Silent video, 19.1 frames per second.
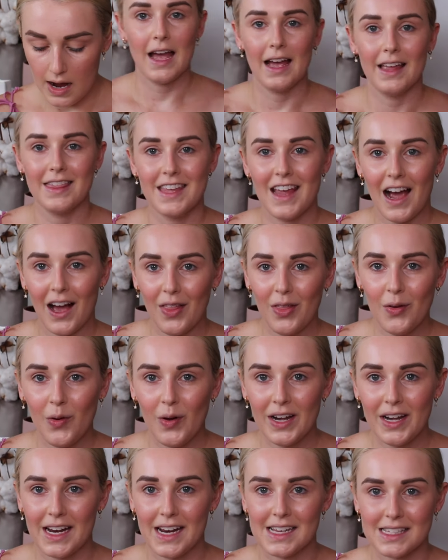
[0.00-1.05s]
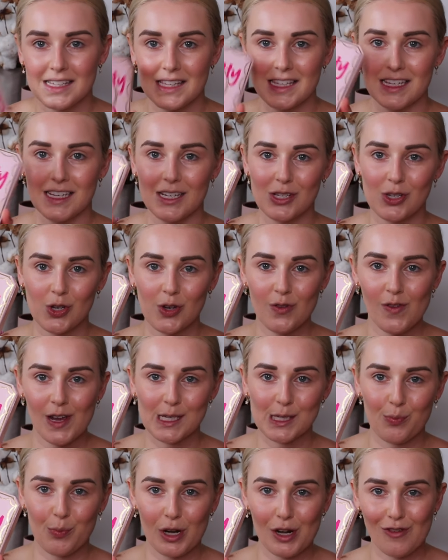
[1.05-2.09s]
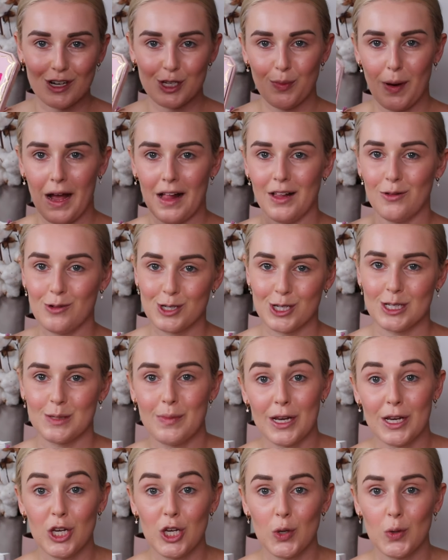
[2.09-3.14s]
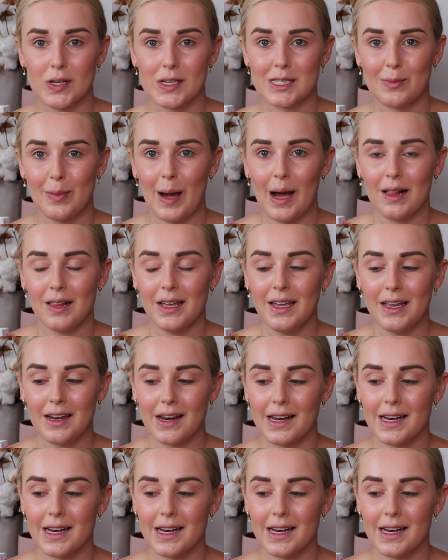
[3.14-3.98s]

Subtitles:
And the other one is the Too Faced Pretty Rich palette, which is my newest palette.